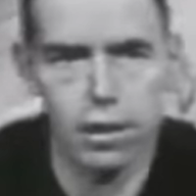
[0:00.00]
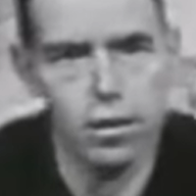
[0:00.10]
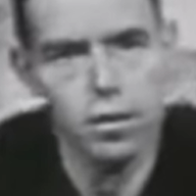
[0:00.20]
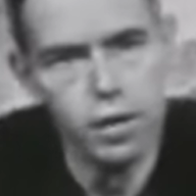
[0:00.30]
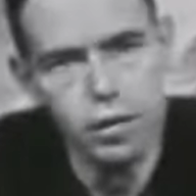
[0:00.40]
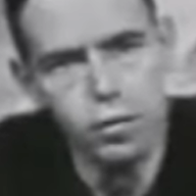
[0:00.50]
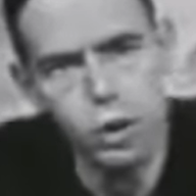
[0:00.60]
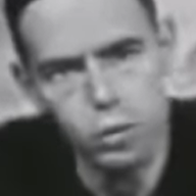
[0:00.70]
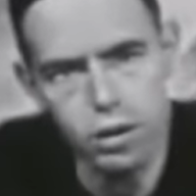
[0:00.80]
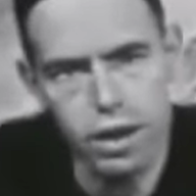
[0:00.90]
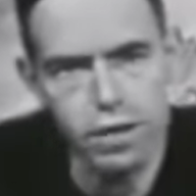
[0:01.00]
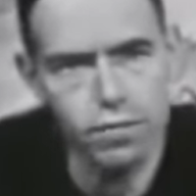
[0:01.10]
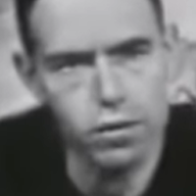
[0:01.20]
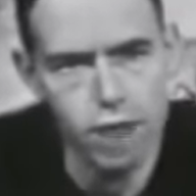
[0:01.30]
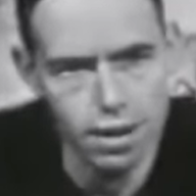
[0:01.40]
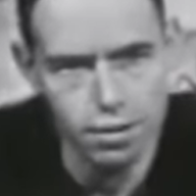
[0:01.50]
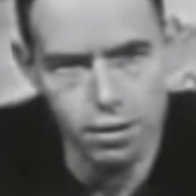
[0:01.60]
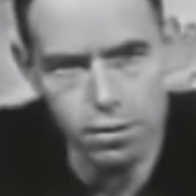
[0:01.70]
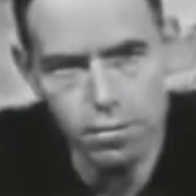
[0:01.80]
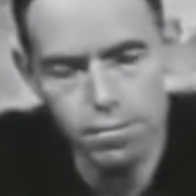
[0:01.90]
certain things which we take for
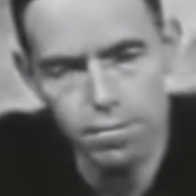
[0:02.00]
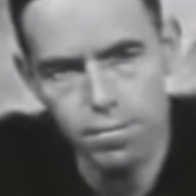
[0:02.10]
granted,